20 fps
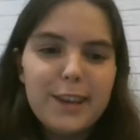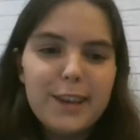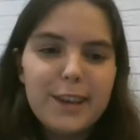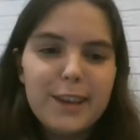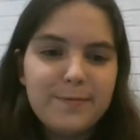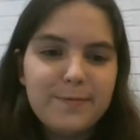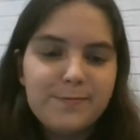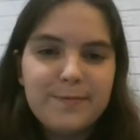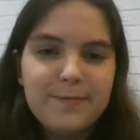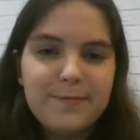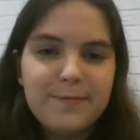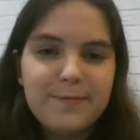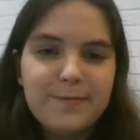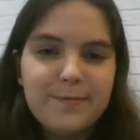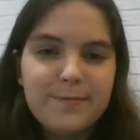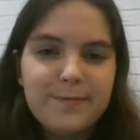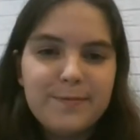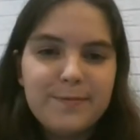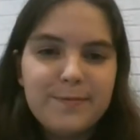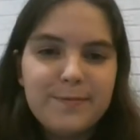
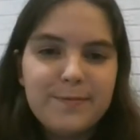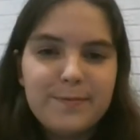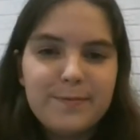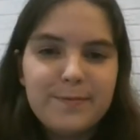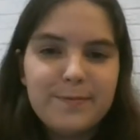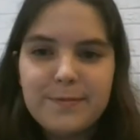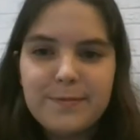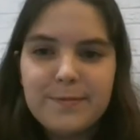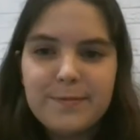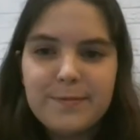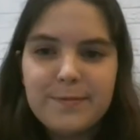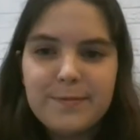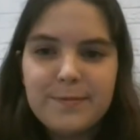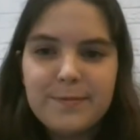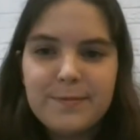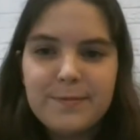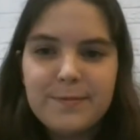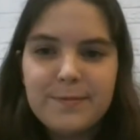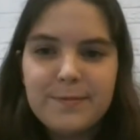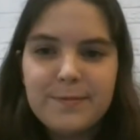
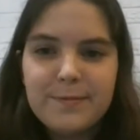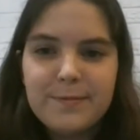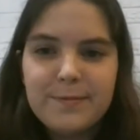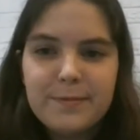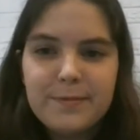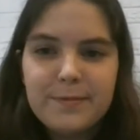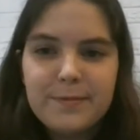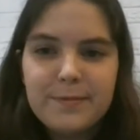(no one is talking)